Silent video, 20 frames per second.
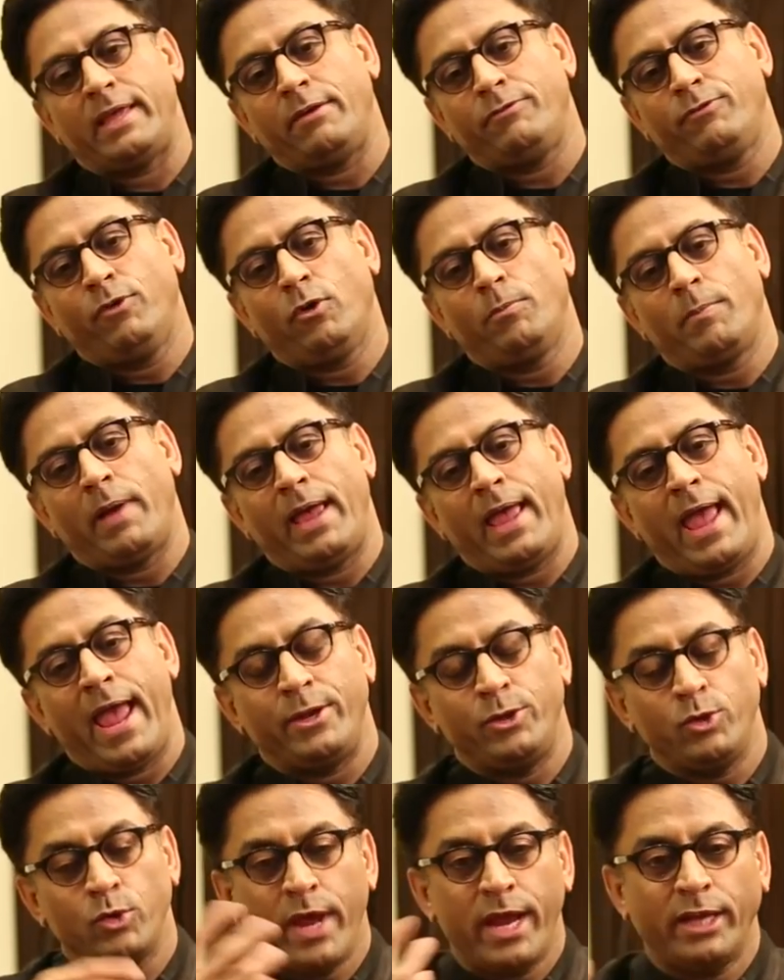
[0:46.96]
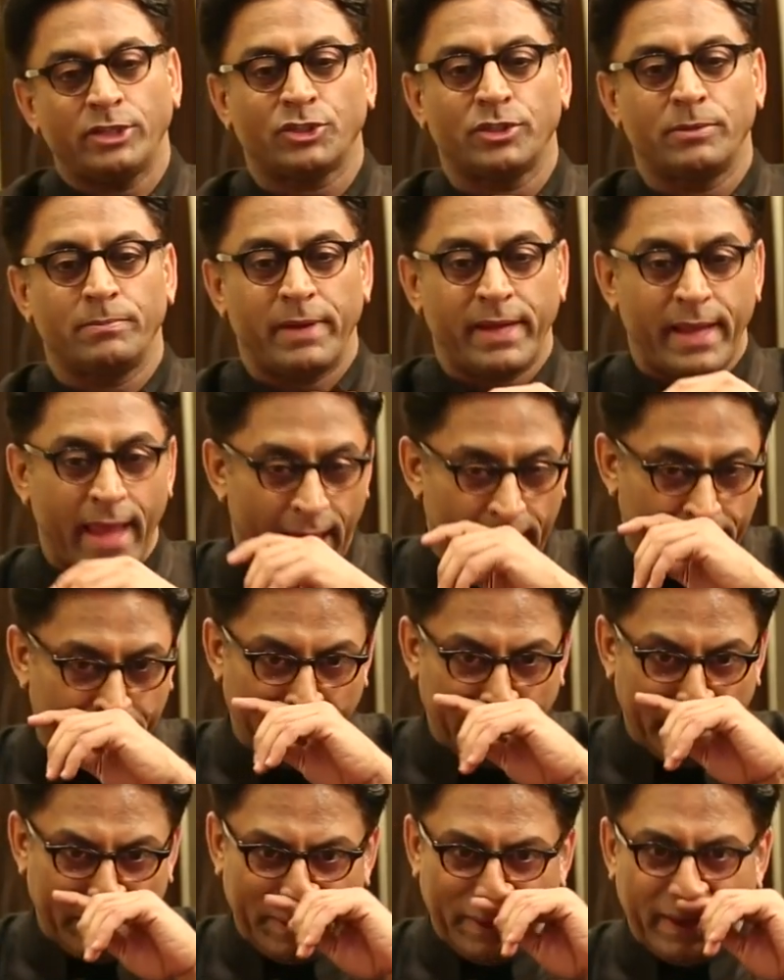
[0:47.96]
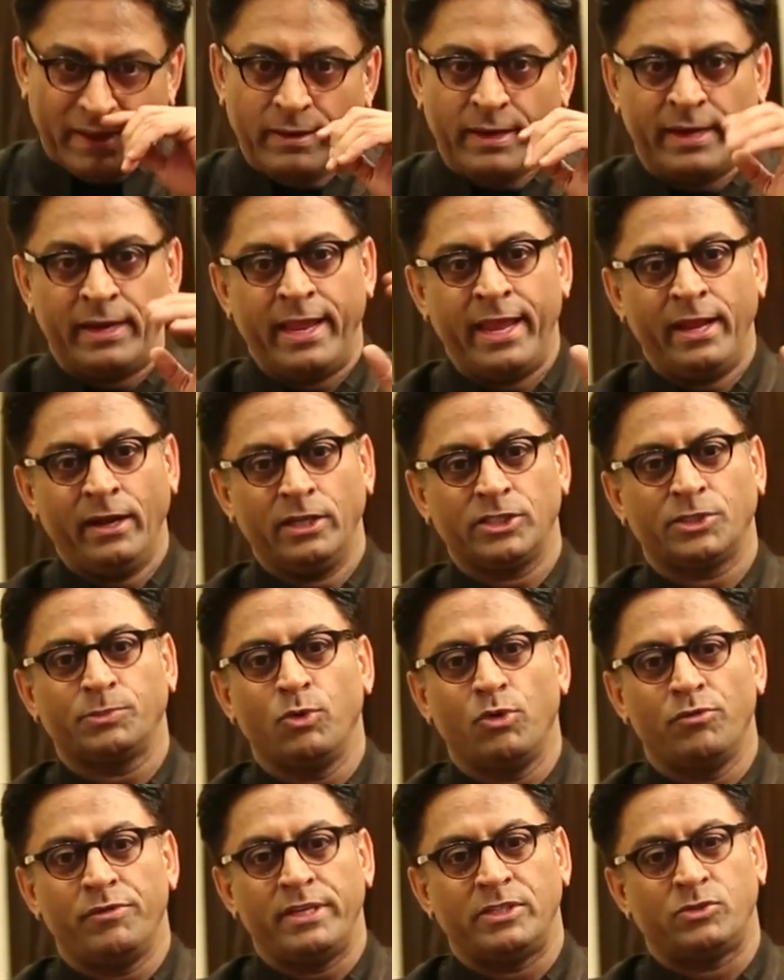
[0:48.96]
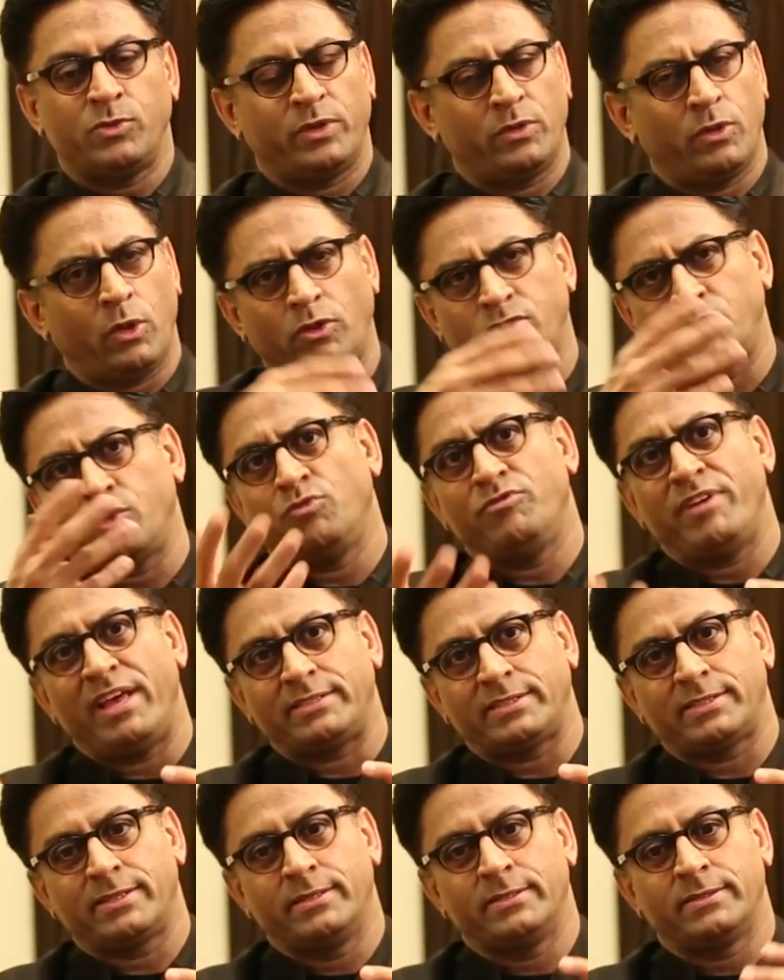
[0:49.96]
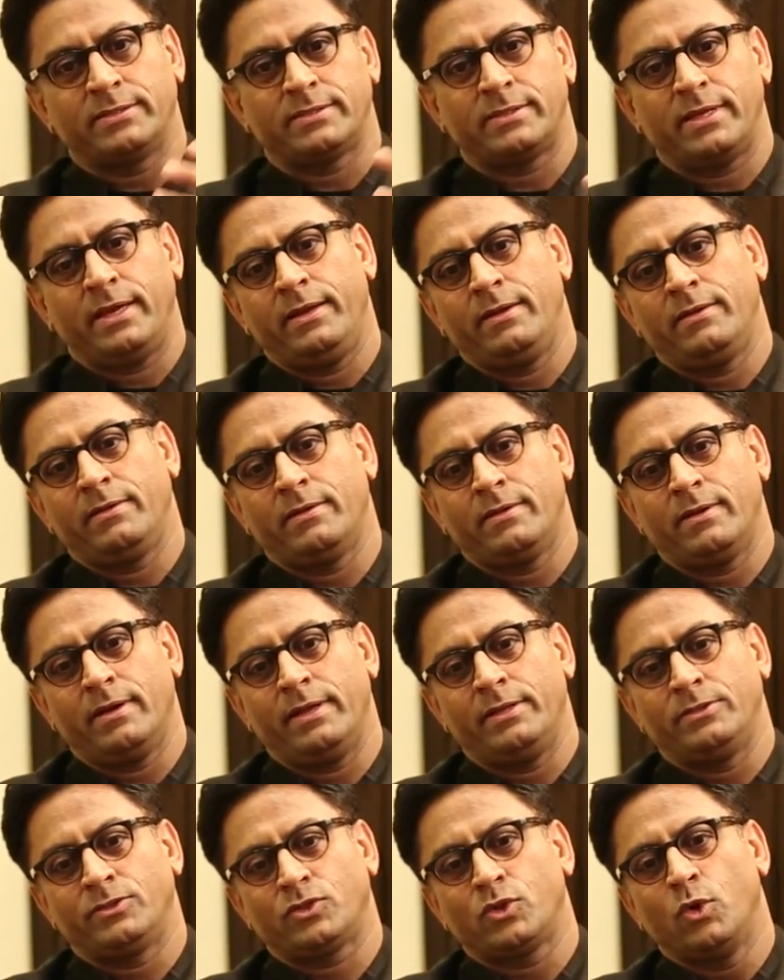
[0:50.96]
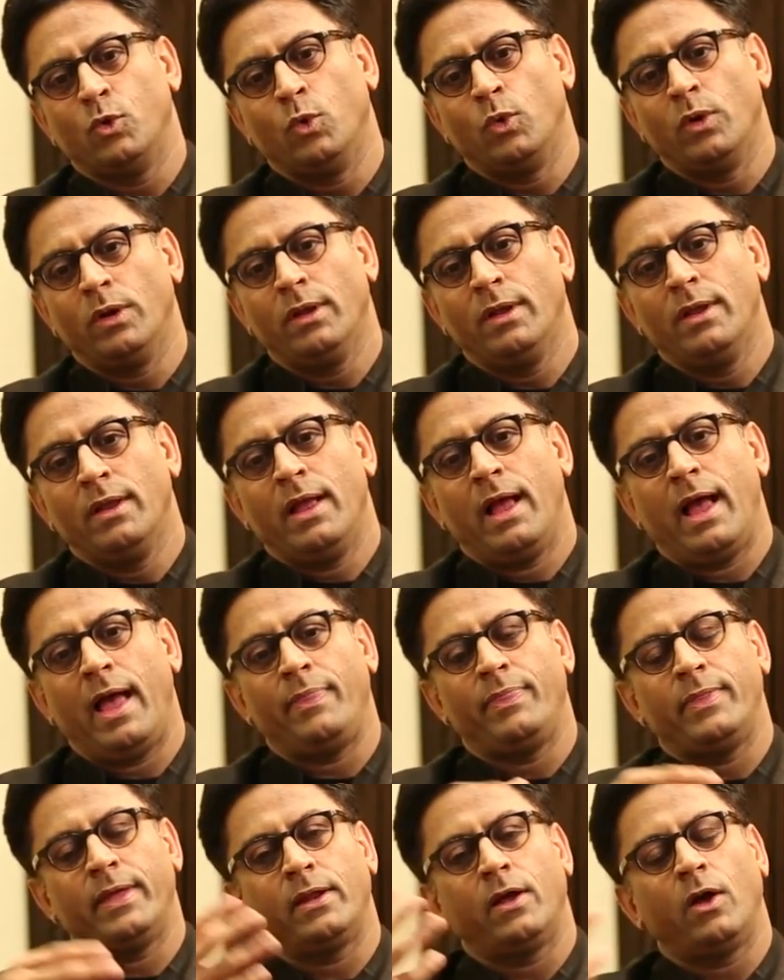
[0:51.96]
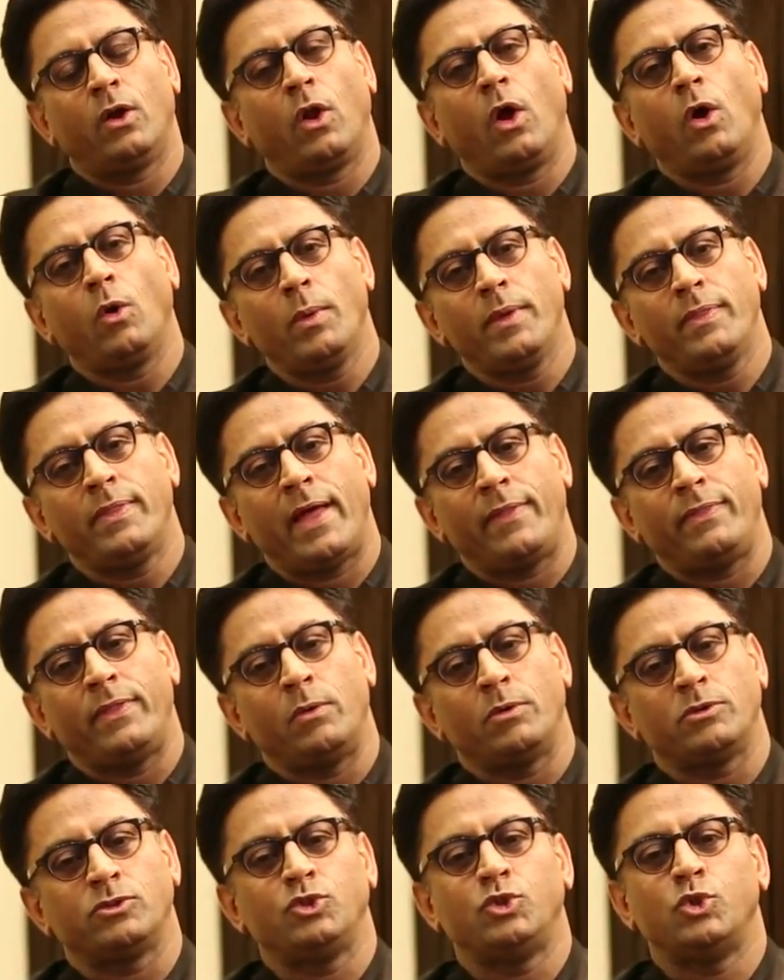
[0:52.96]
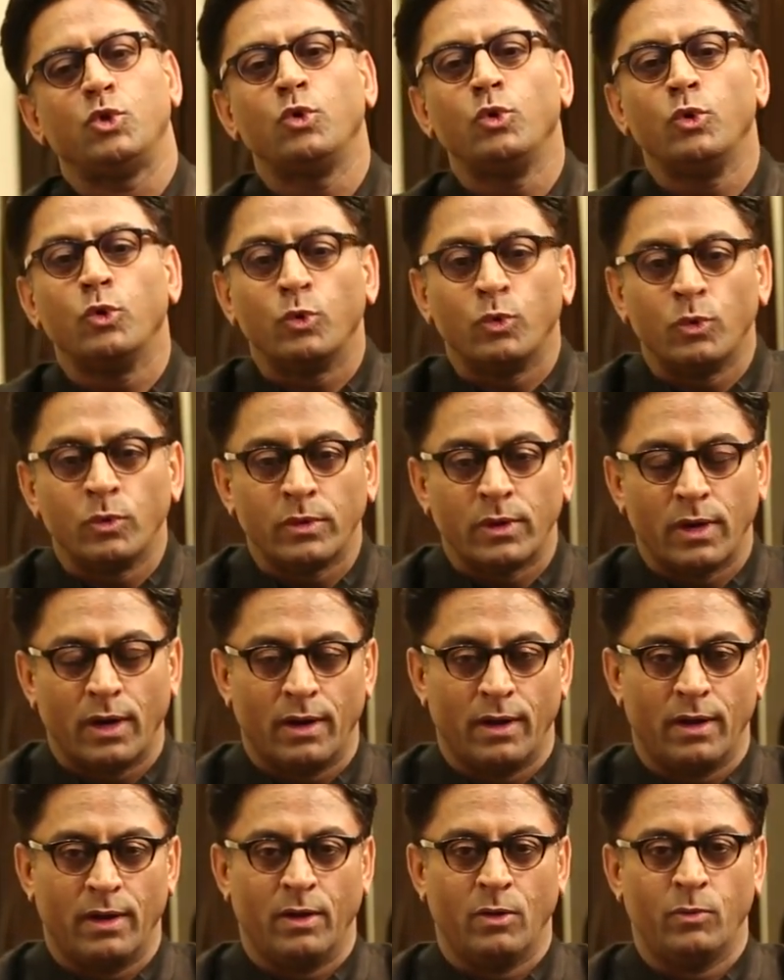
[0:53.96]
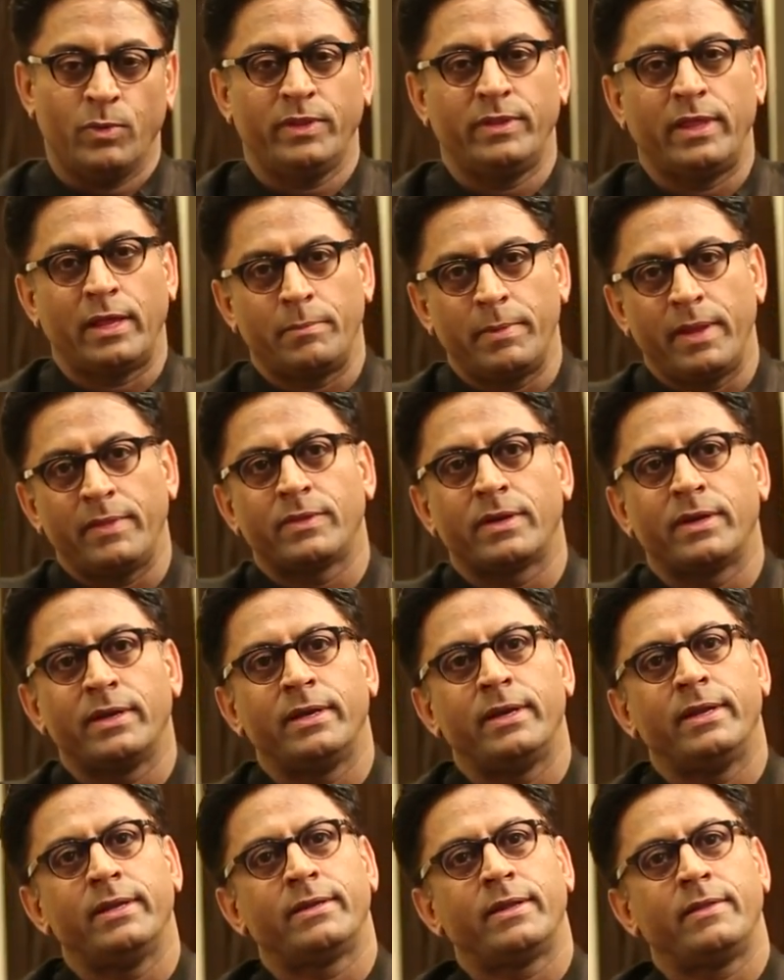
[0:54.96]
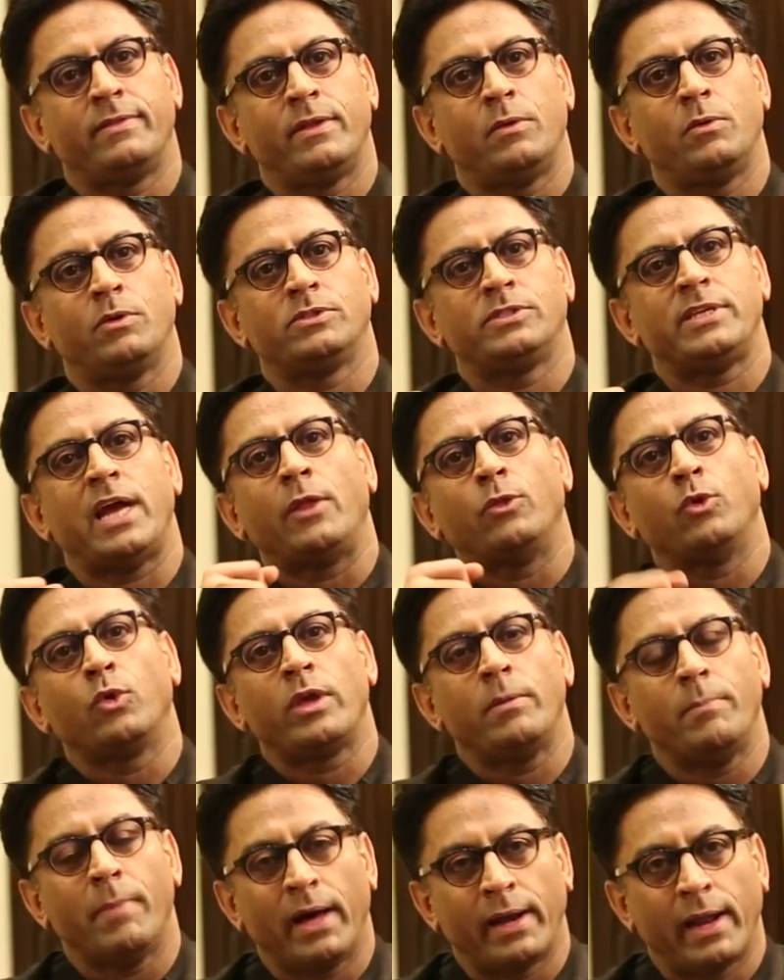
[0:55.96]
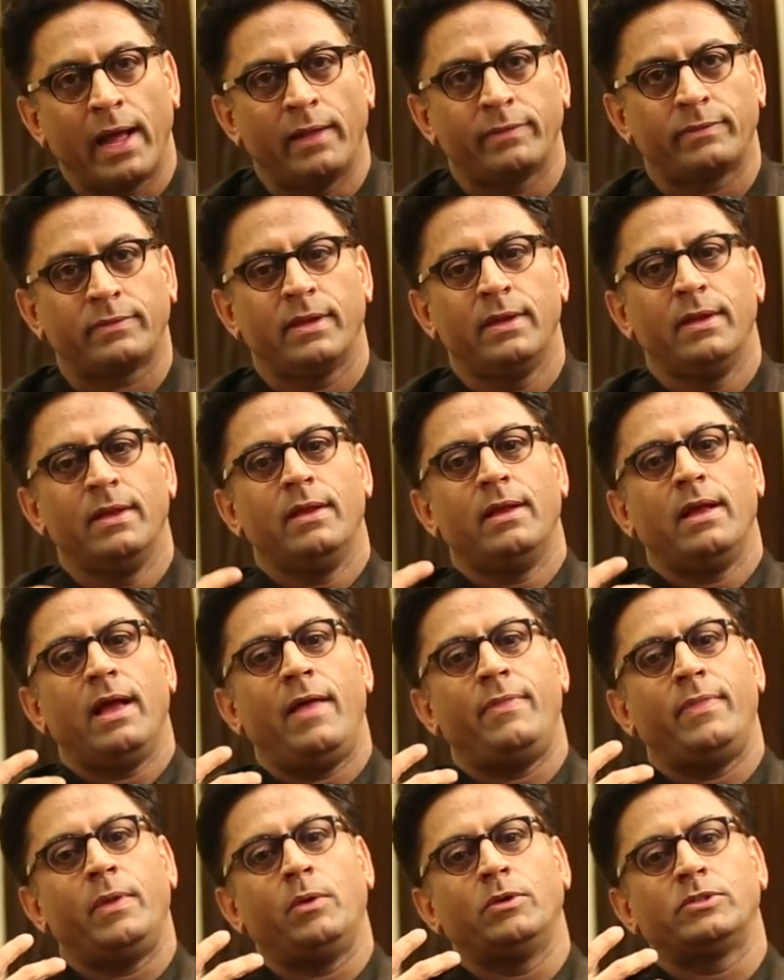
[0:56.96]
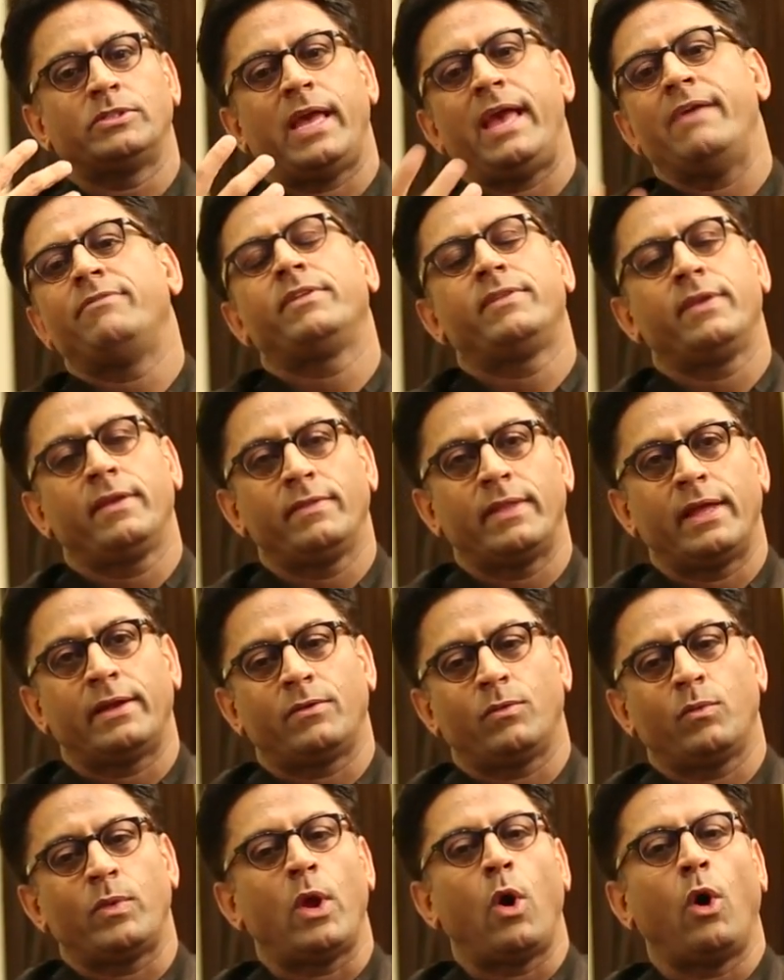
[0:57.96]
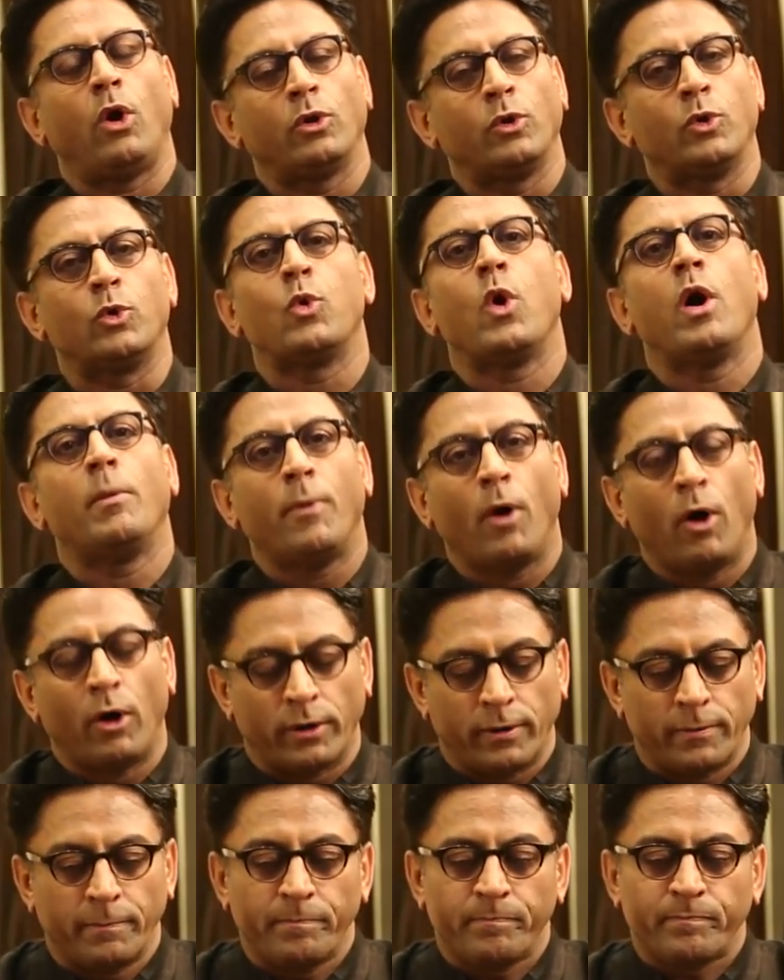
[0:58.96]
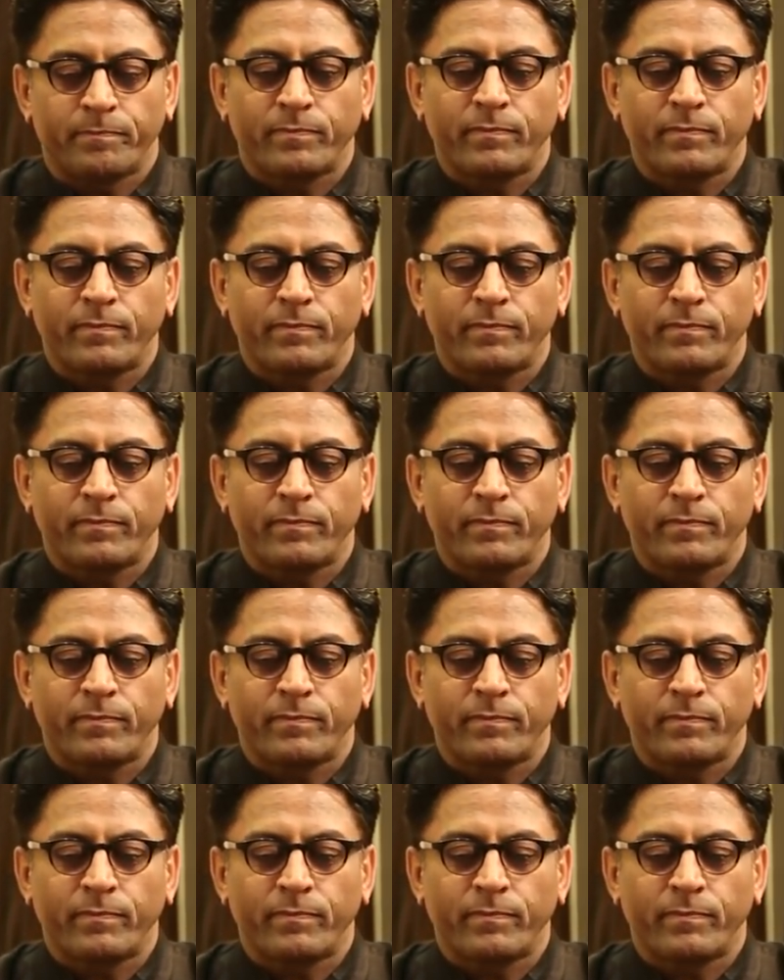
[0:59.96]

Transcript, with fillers: Therefore, my education began in English movies with lots of westerns in, in school, and then along with that there was Jugnu uh, with Dharmendra in it, and there was Yaadon Ki Baraat, and there was everything that we all grew up on.